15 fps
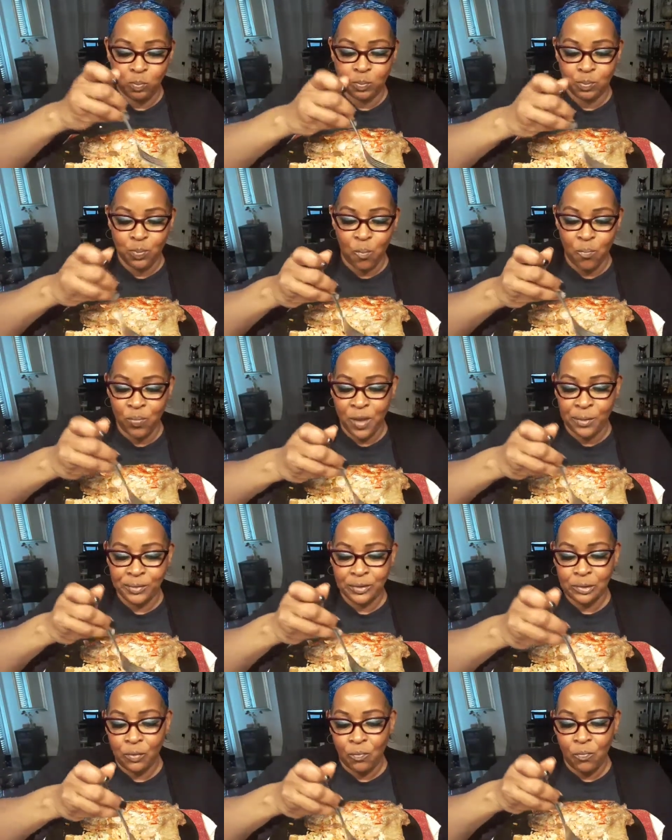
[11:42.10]
mm-hmm.
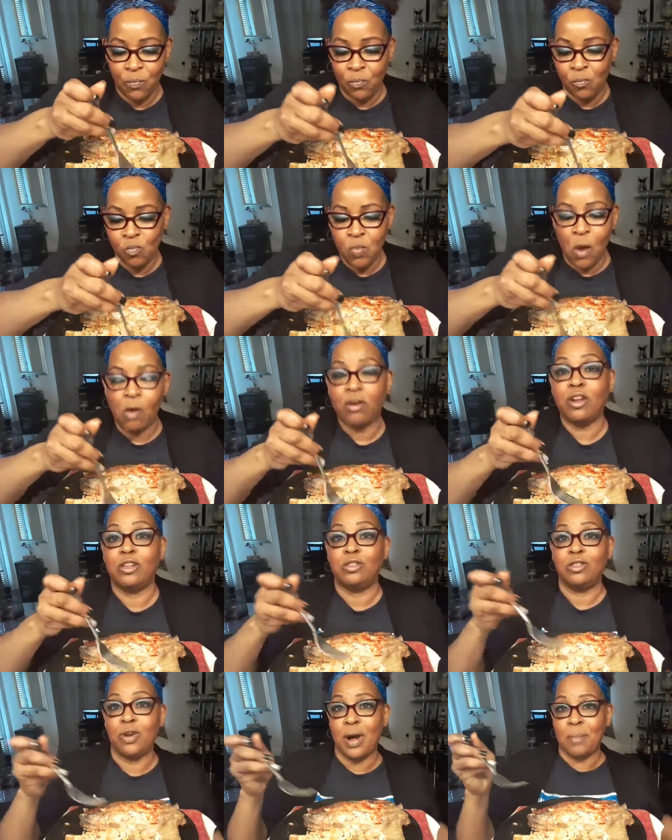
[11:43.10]

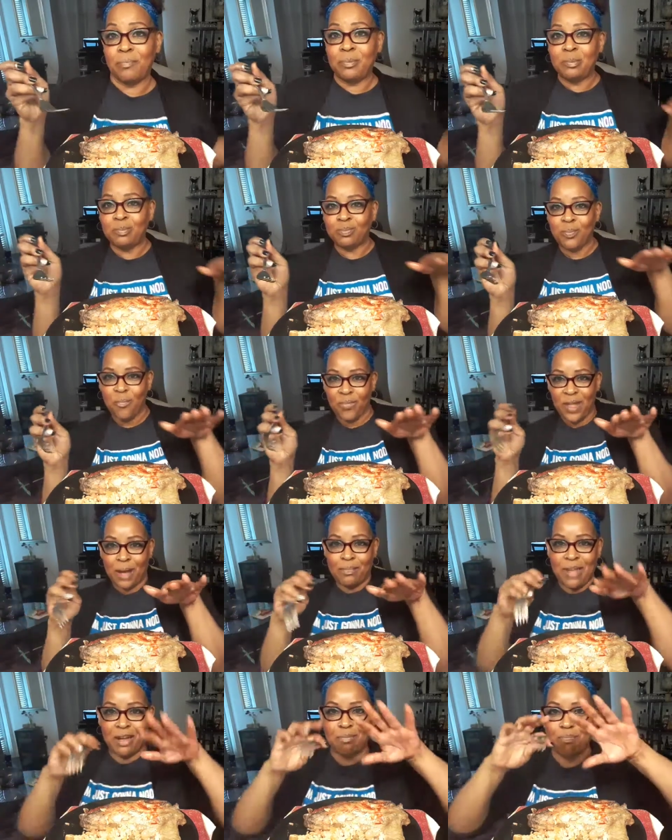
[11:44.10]
Because, you know, I'm
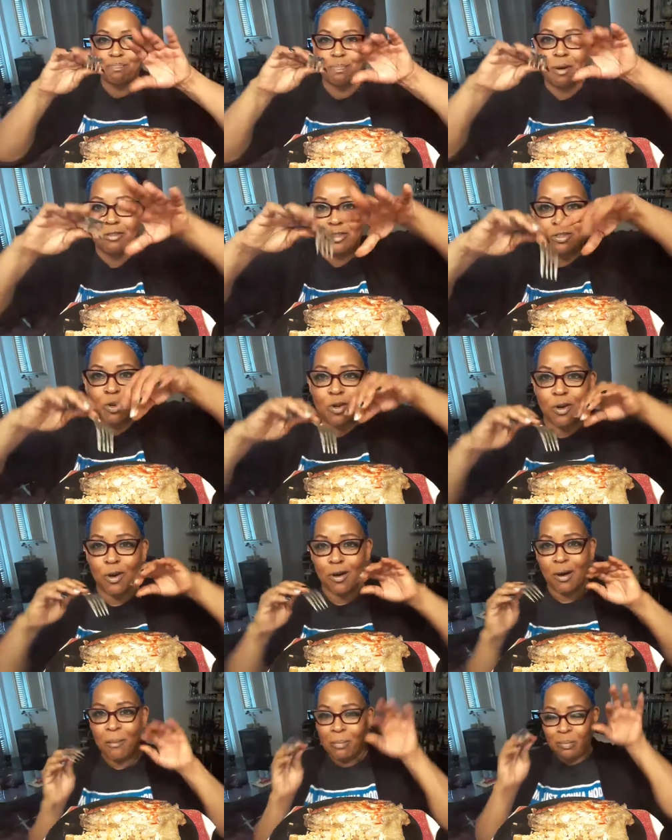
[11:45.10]
I'm that personal
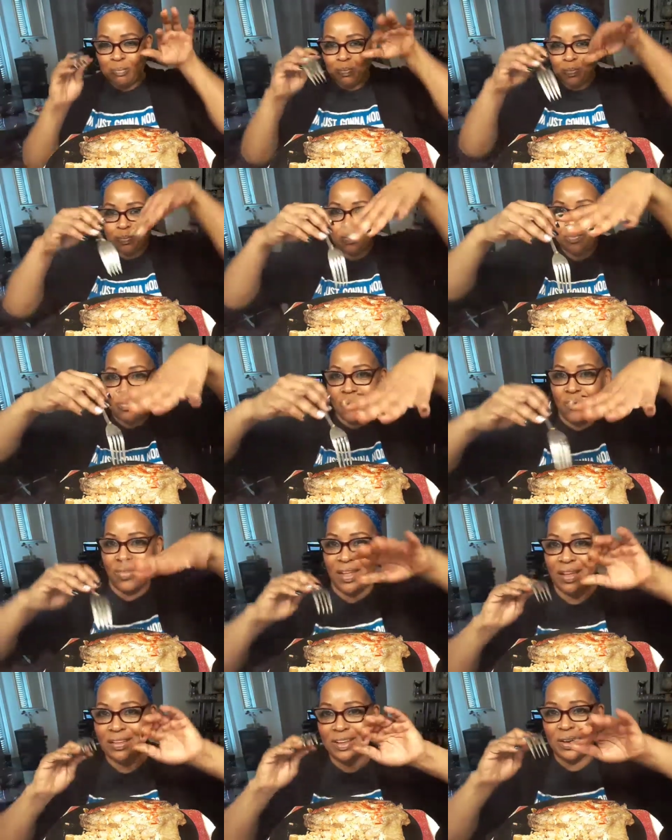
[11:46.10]
girl.
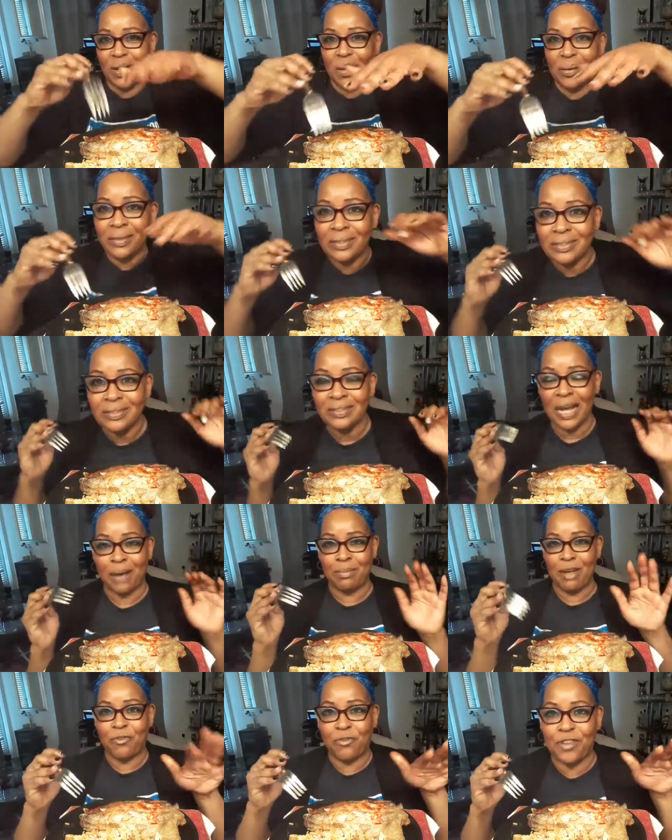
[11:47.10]
You know, I'm
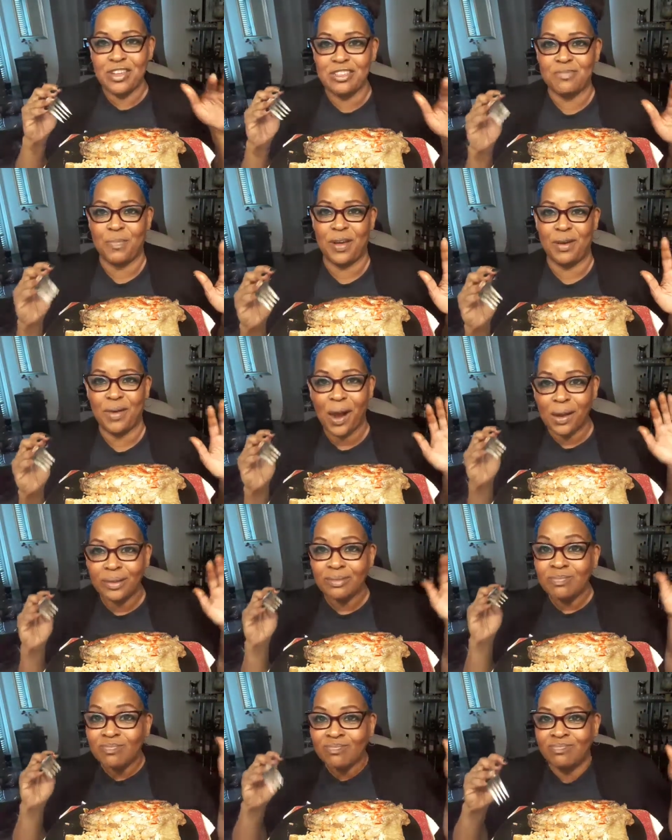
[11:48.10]
that free spirit.
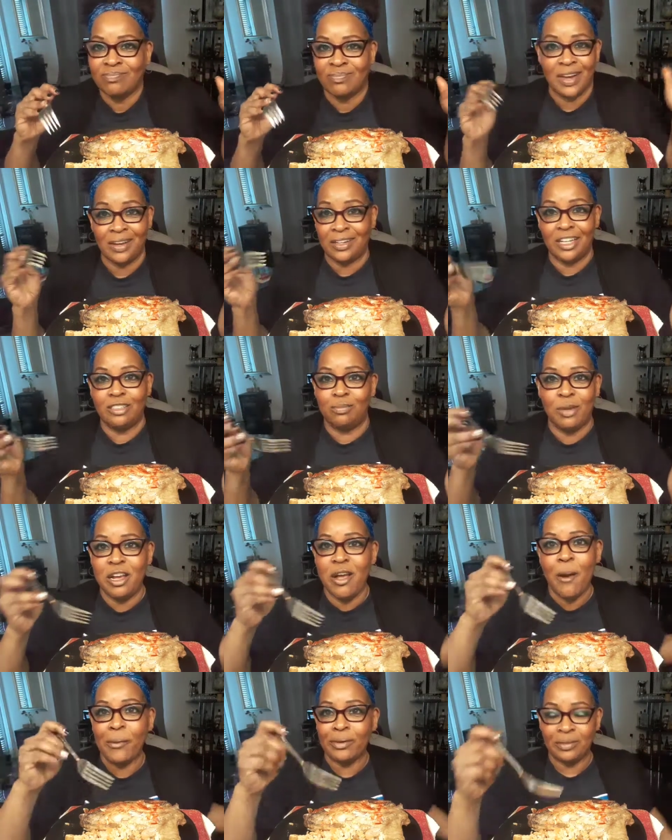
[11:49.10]
That's
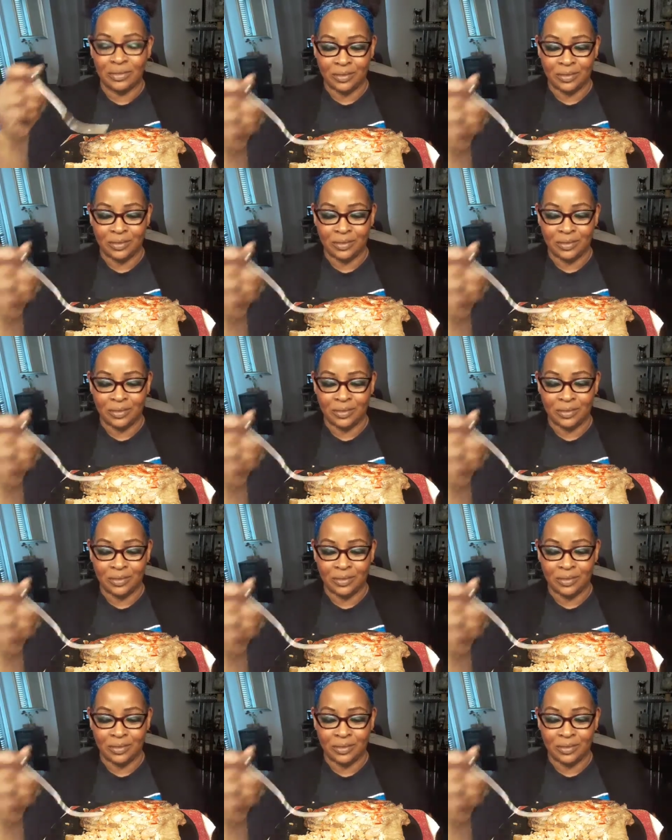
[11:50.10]
me.